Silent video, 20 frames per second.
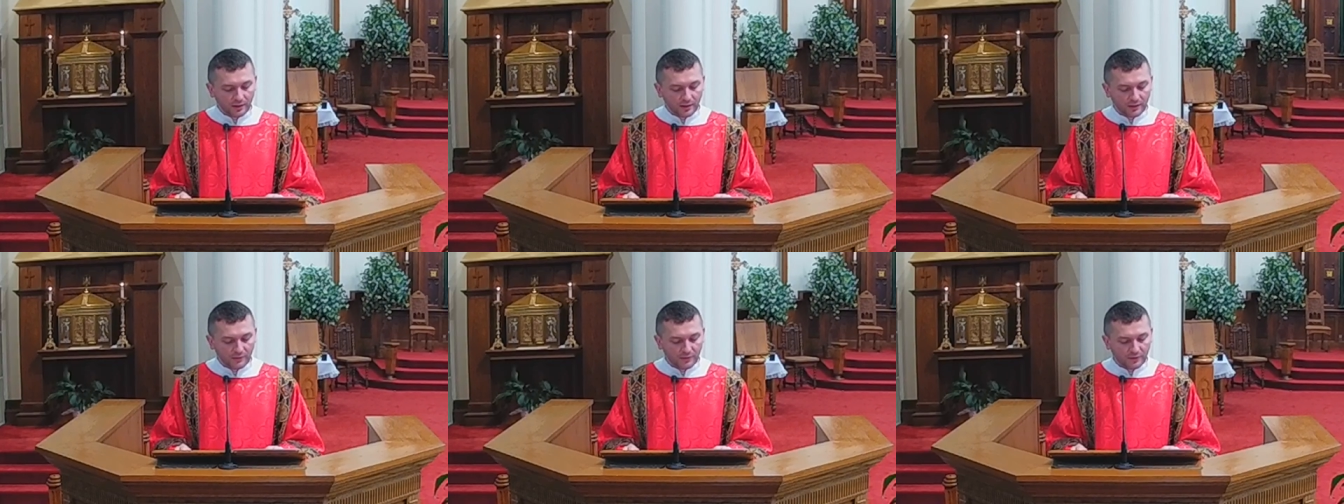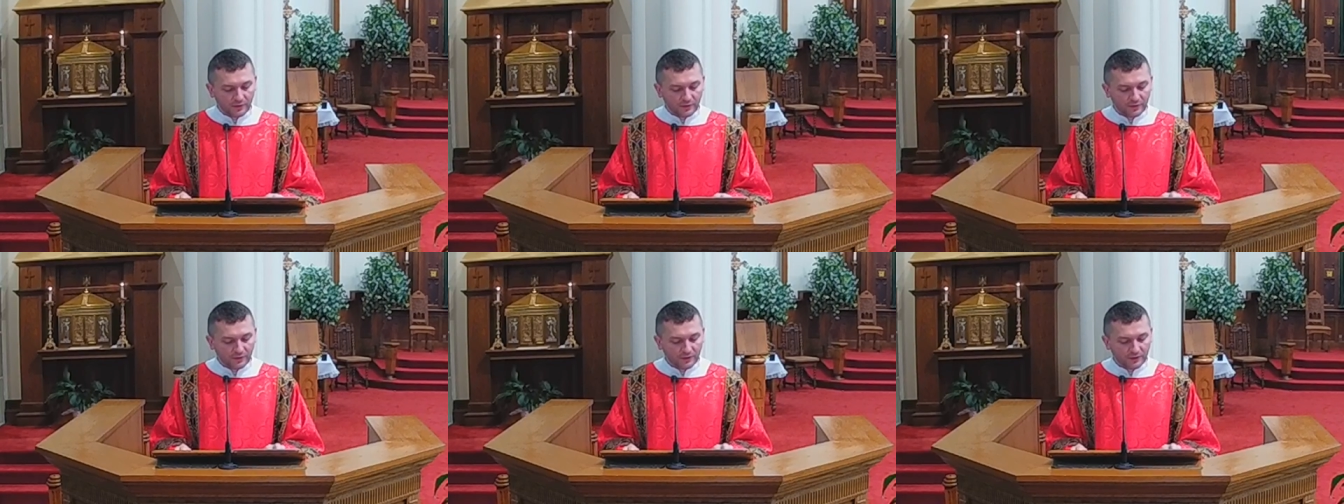
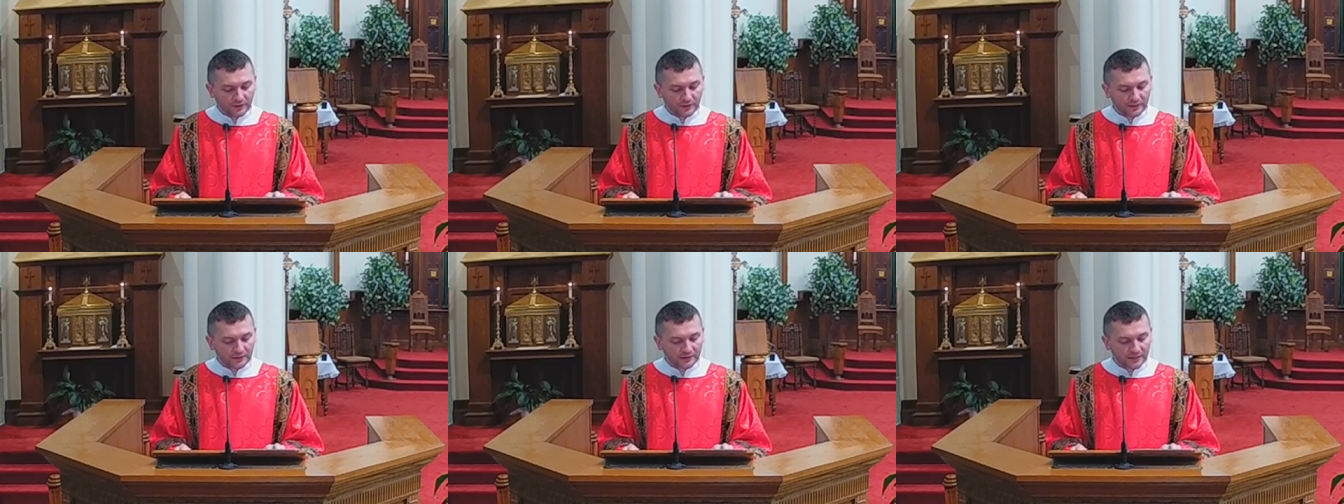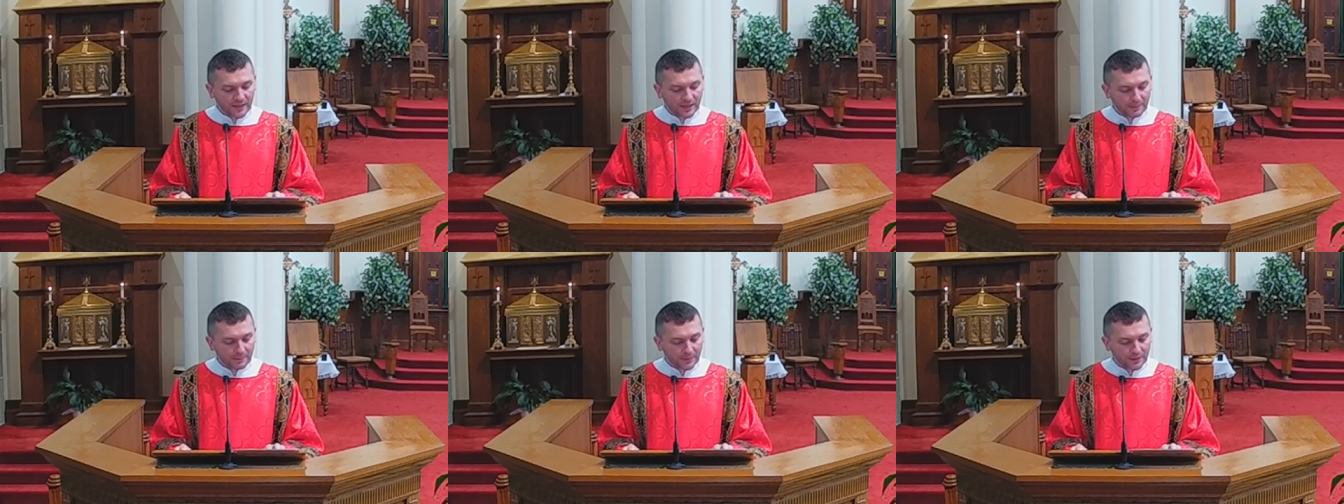Everything
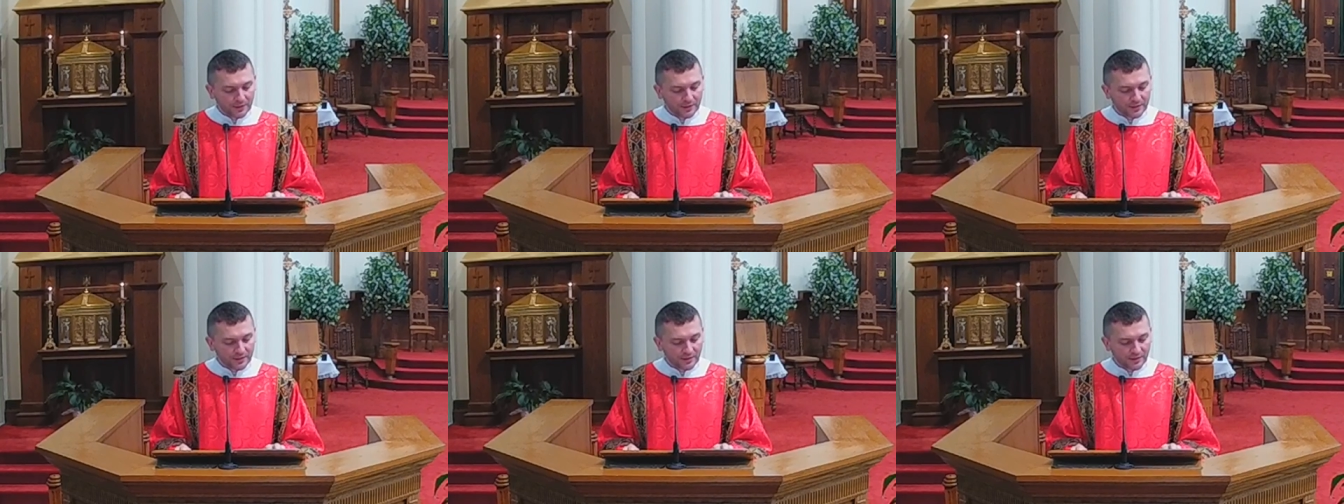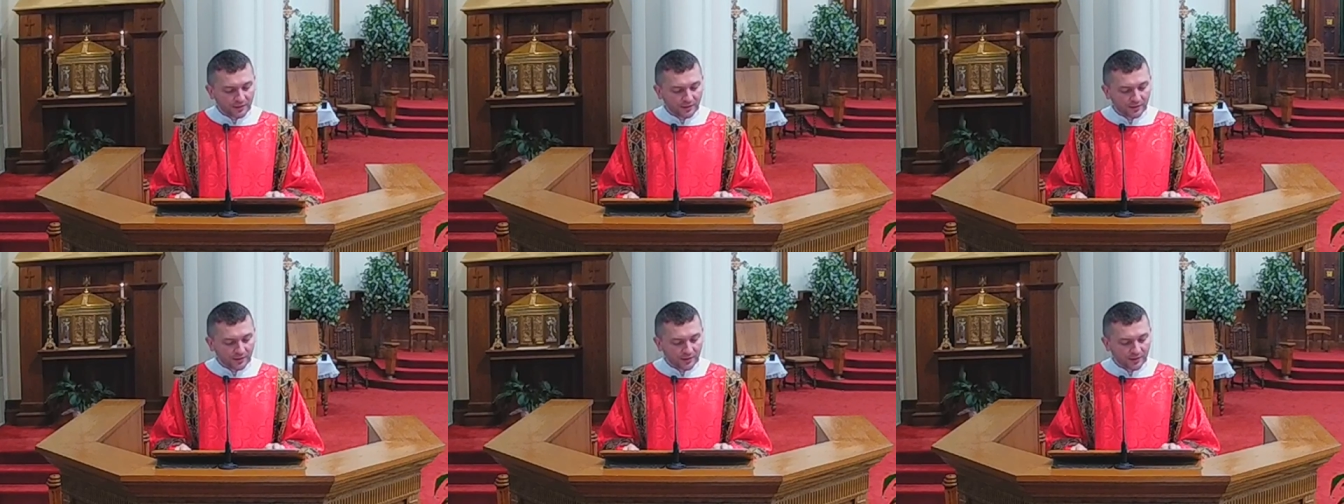that happens
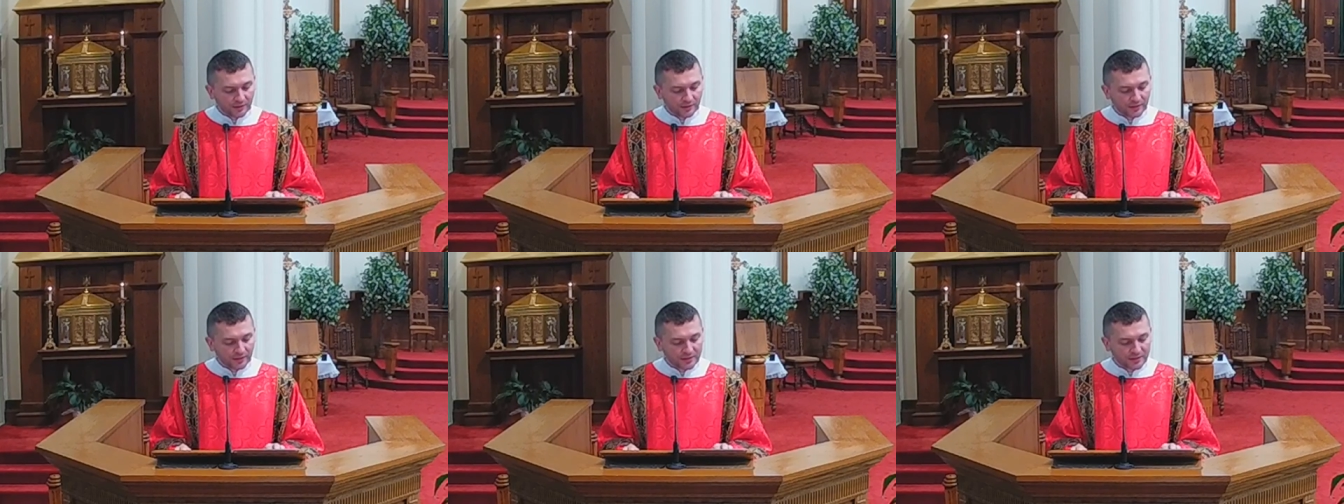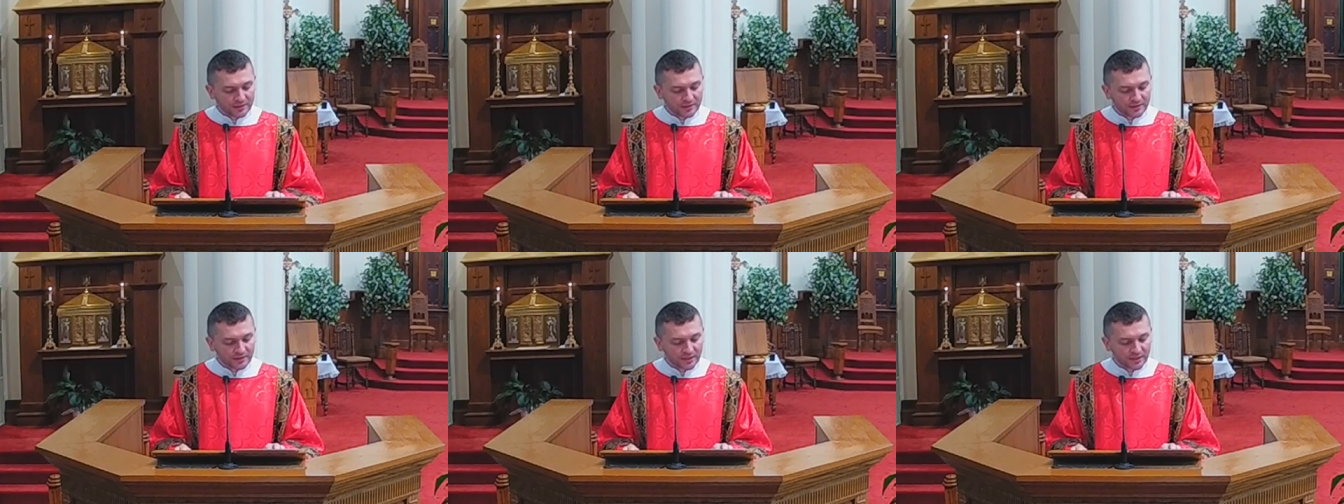around us